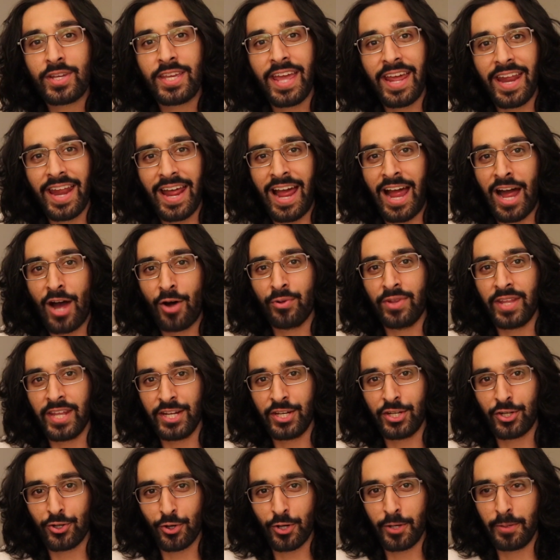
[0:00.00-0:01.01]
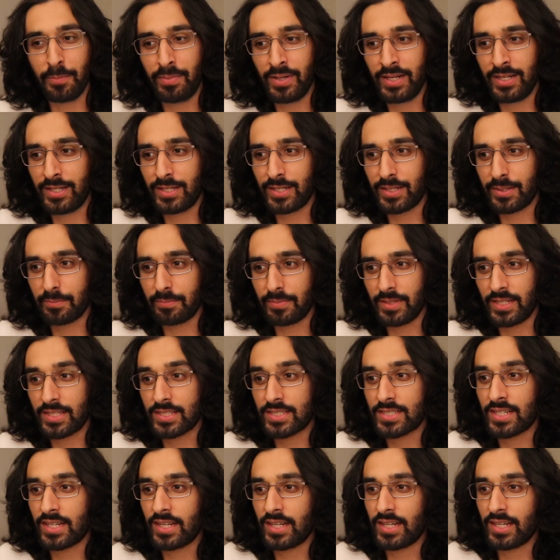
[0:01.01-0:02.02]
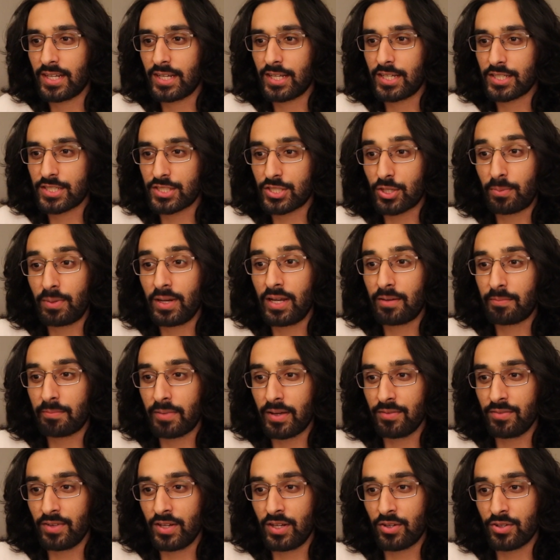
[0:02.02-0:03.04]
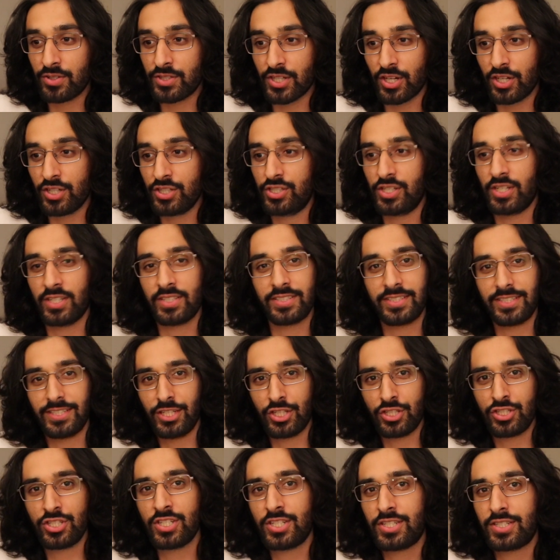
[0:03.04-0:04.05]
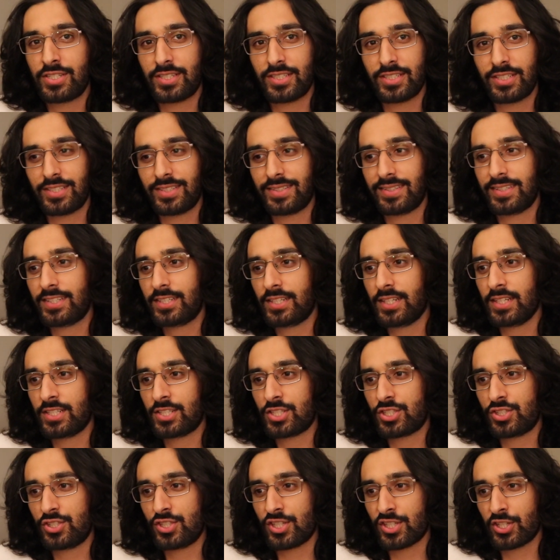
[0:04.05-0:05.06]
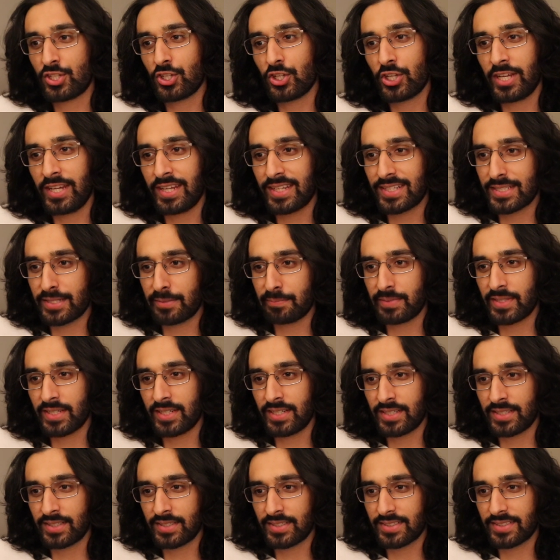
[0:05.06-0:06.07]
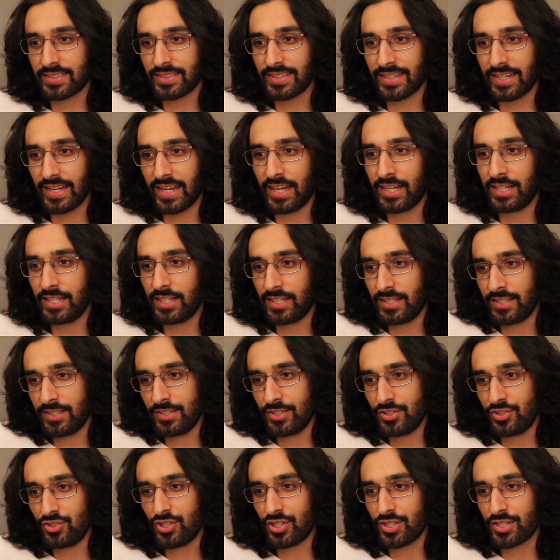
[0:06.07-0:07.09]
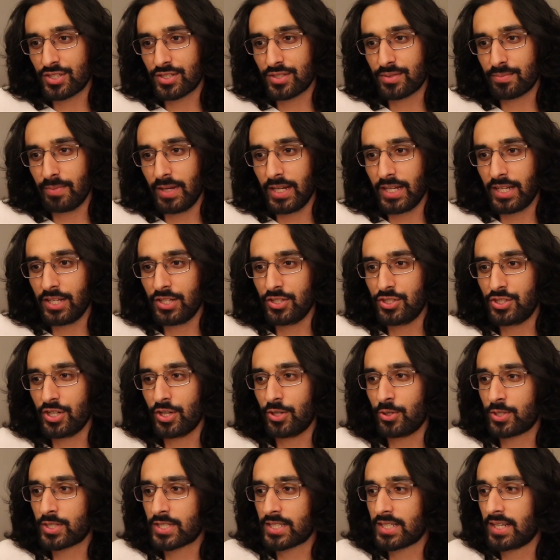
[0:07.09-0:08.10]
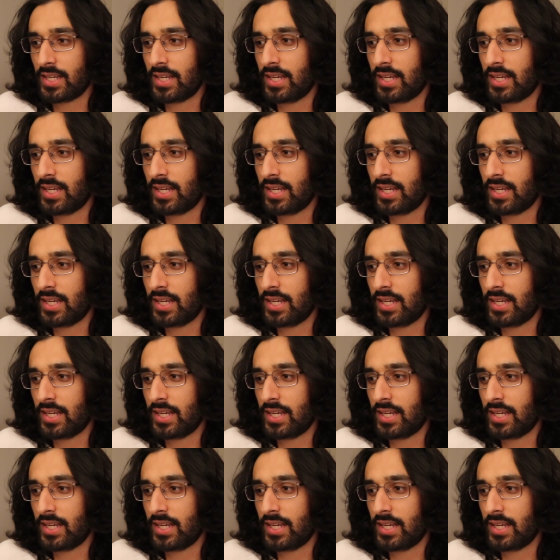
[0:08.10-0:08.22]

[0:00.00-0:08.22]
get how they could be, because so many of my videos are it's just looking at something and then just making jokes.